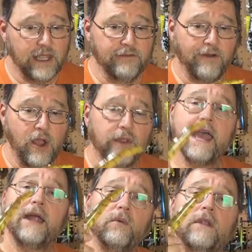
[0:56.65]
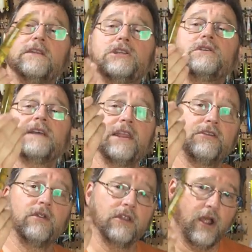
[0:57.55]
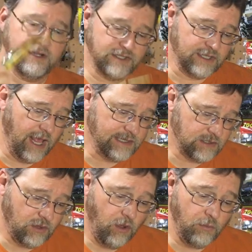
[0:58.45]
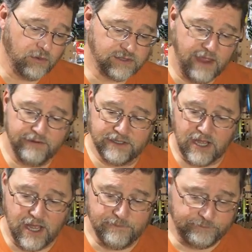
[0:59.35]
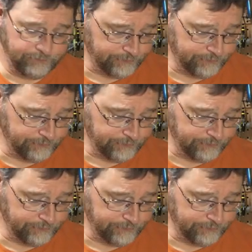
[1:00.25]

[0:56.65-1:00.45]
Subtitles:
If I only had one to choose, I'd throw the largest size almost every time.